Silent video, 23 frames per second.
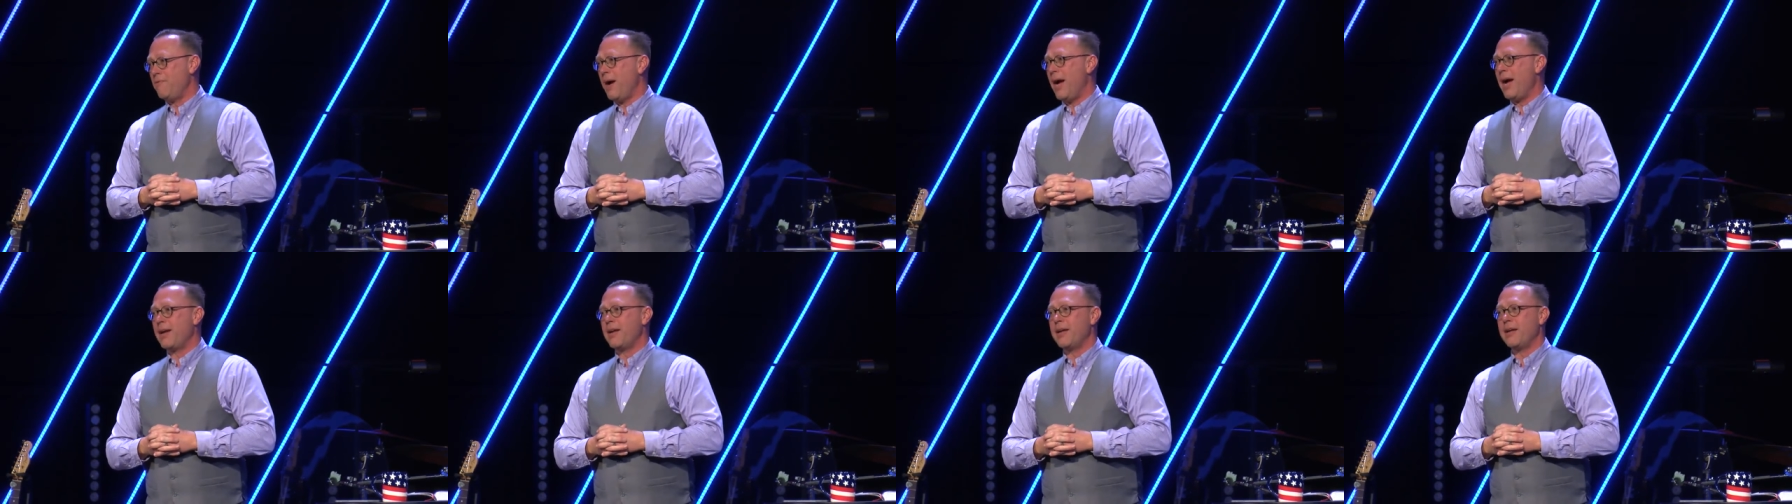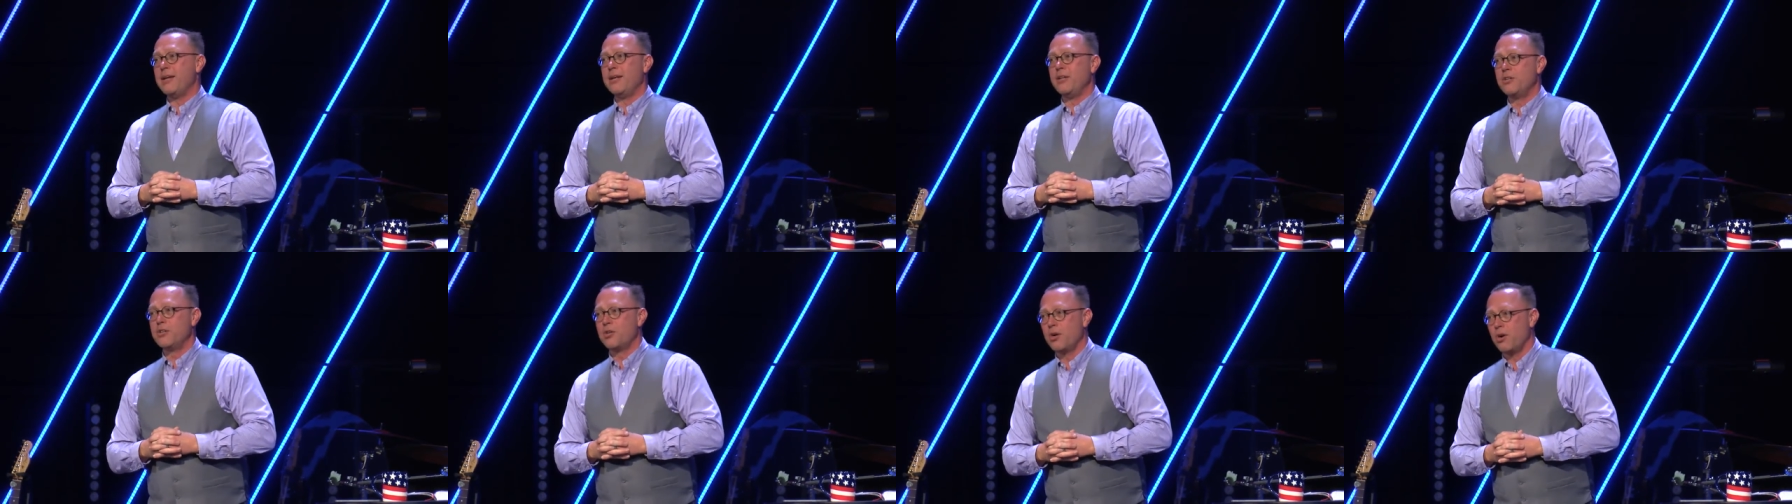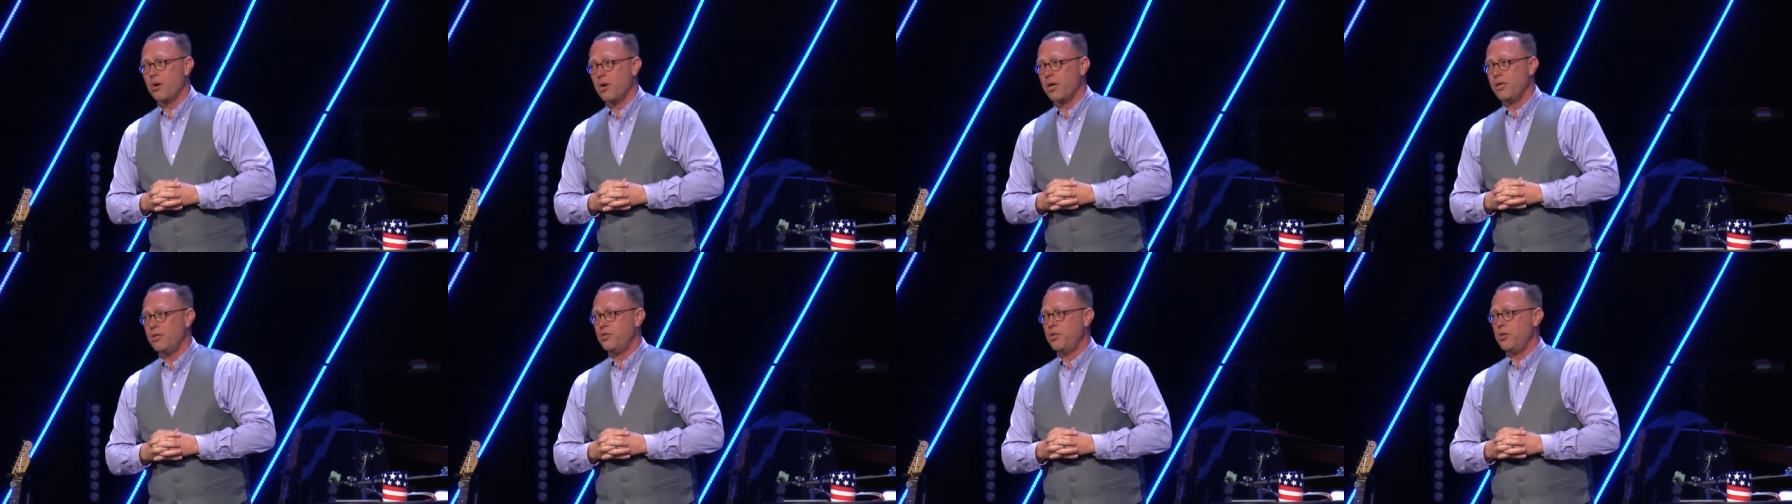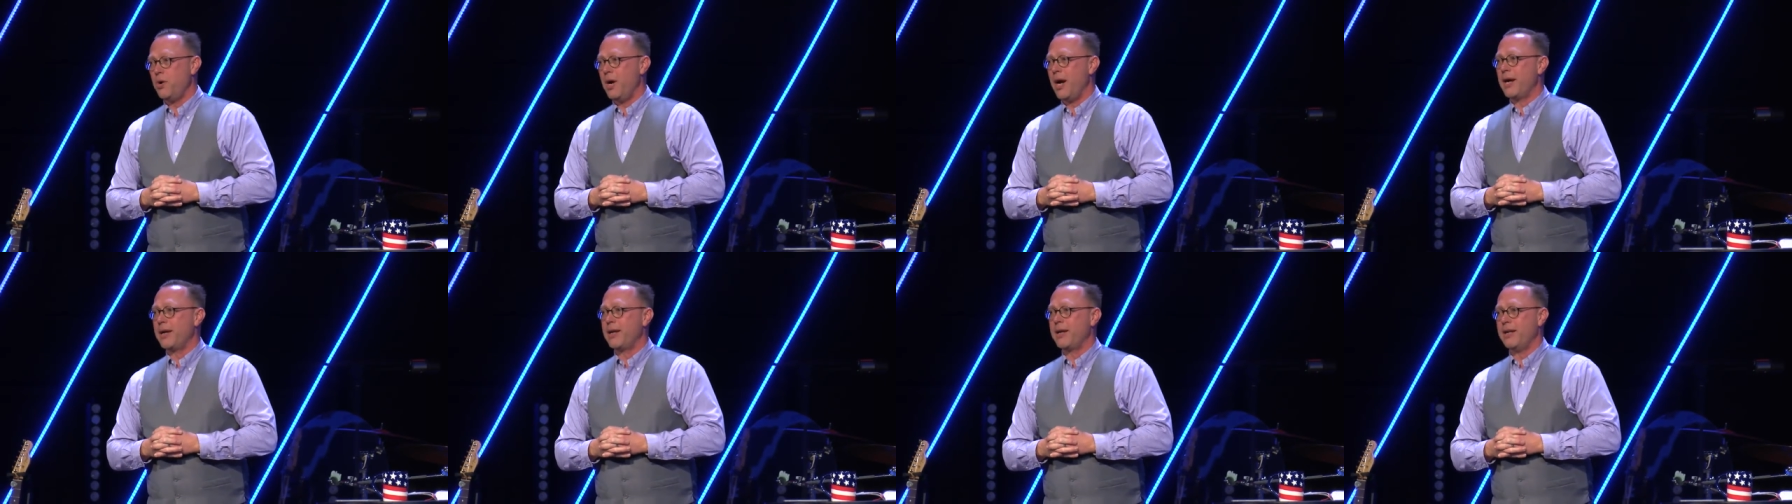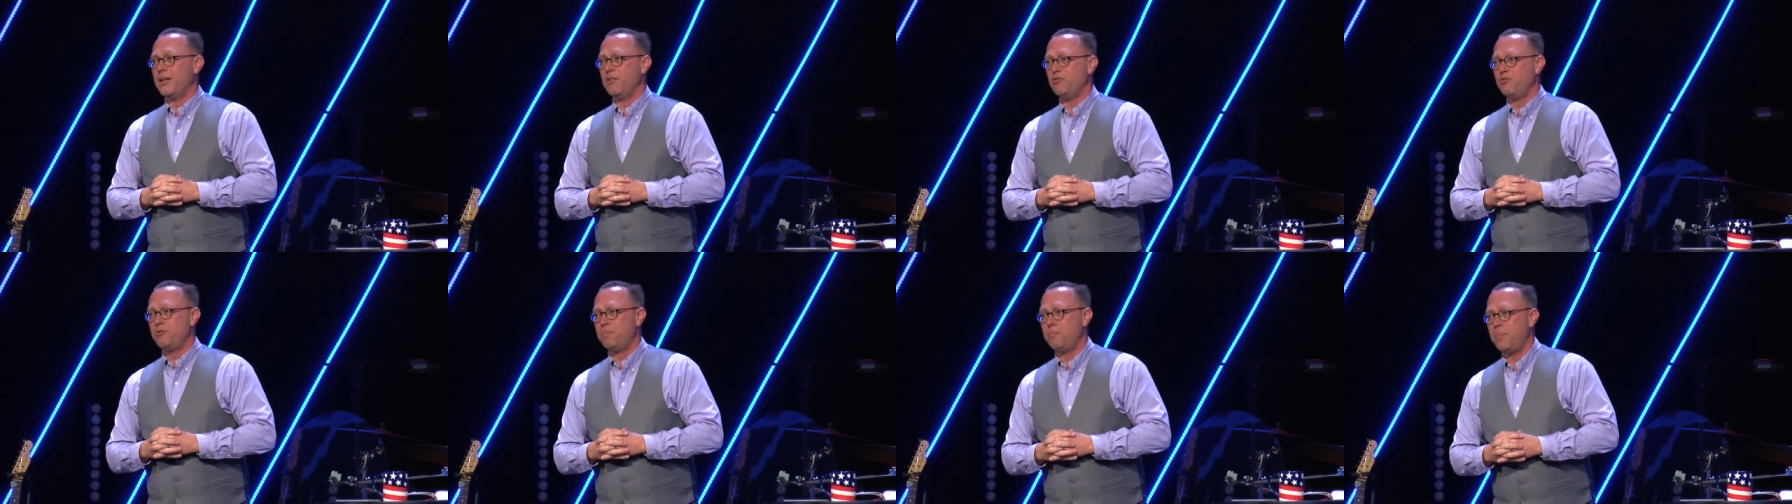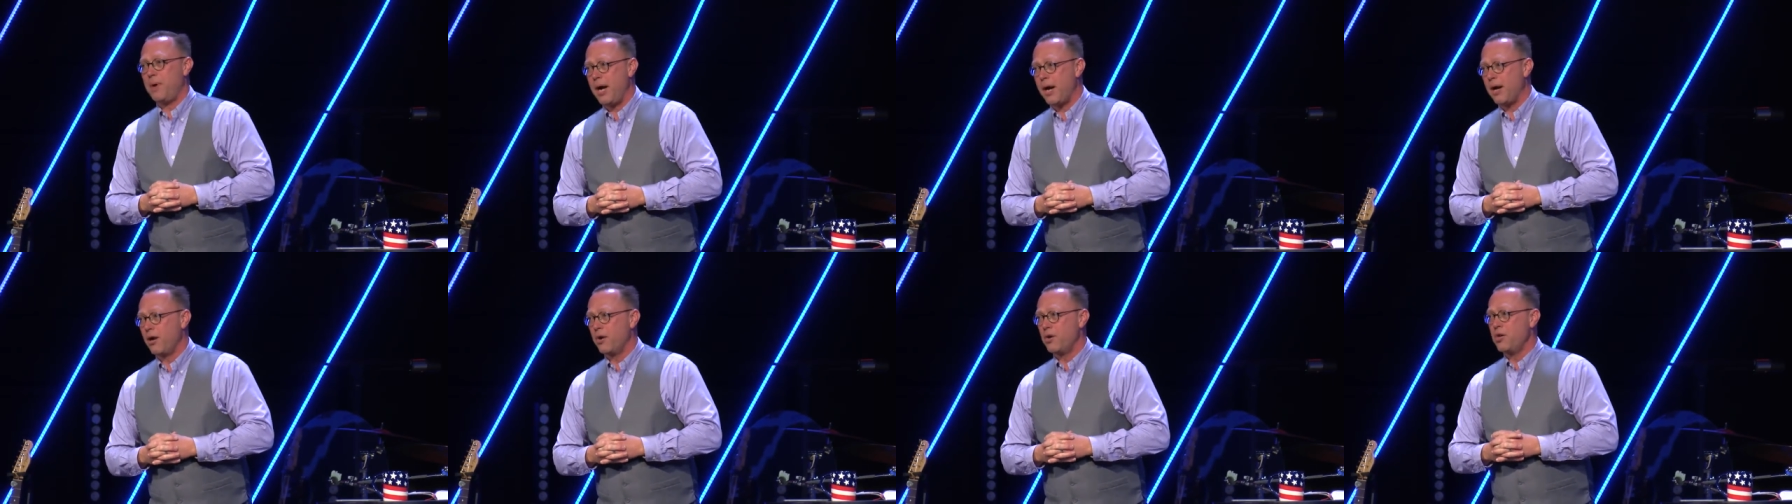I can encourage you, I can
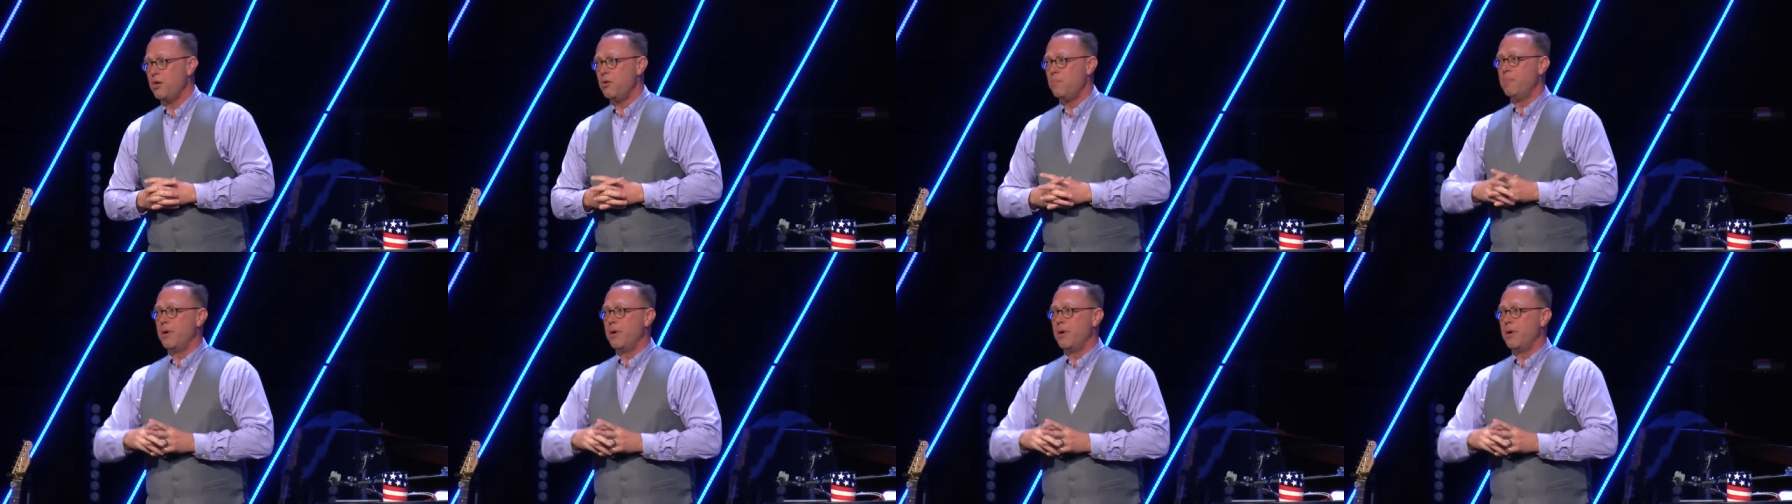inspire you,